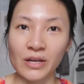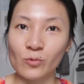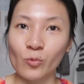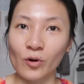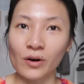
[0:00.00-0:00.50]
they
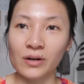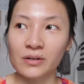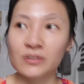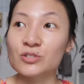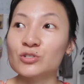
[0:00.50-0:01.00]
work
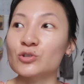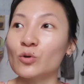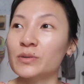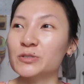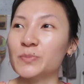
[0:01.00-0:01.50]
so
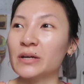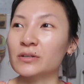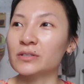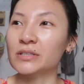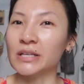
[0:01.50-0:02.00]
much
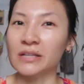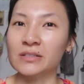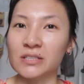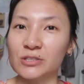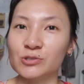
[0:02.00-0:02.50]
better than
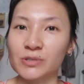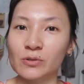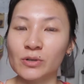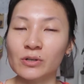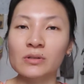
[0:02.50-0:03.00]
tea tree
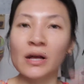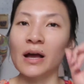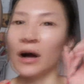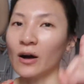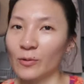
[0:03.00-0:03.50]
oil.
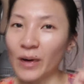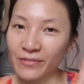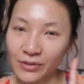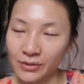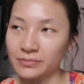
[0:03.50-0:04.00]

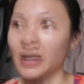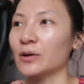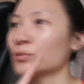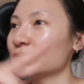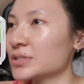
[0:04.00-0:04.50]
However, I will